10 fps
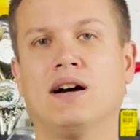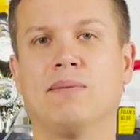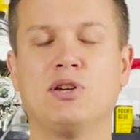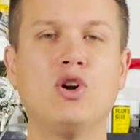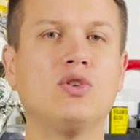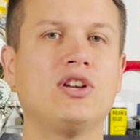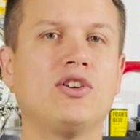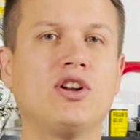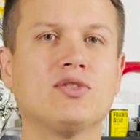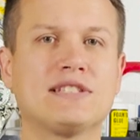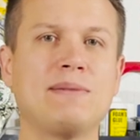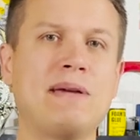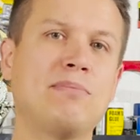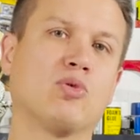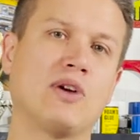You don't see
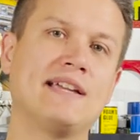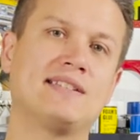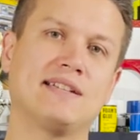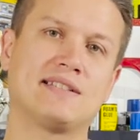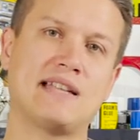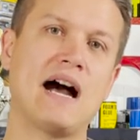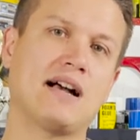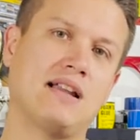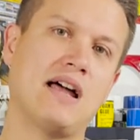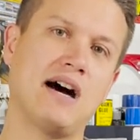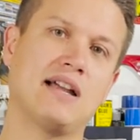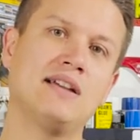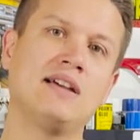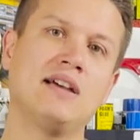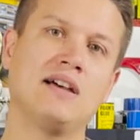people racing stock Clod,
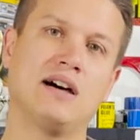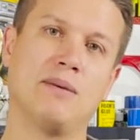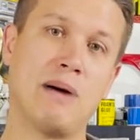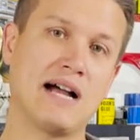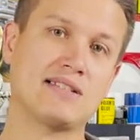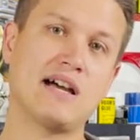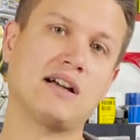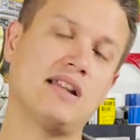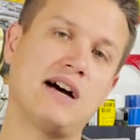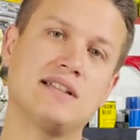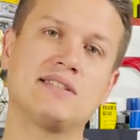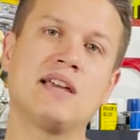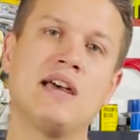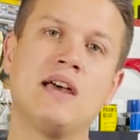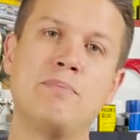box stock Clods,
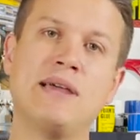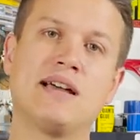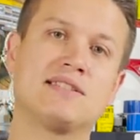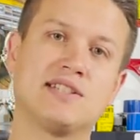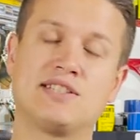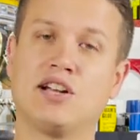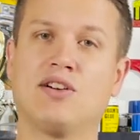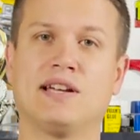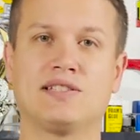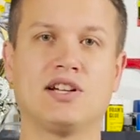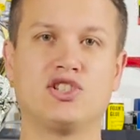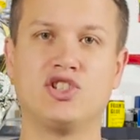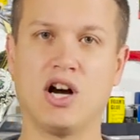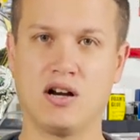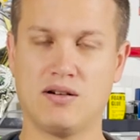because the steering is such
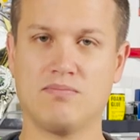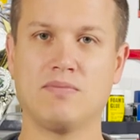junk.